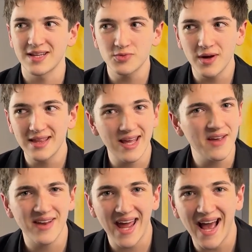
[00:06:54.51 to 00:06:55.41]
That's why they
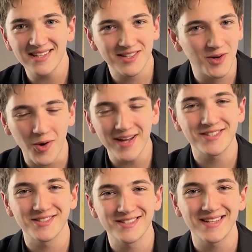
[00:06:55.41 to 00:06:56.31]
even ask
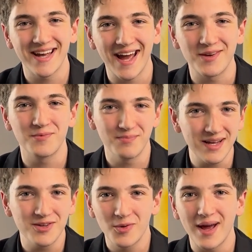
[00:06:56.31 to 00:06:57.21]
questions and
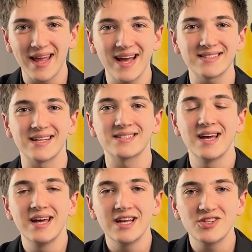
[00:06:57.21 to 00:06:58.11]
make you write essays,
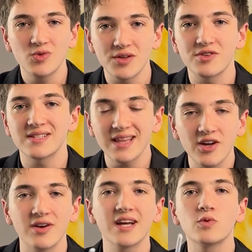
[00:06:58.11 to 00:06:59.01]
is to understand and
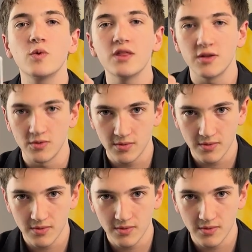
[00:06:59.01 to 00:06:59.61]
connect with you.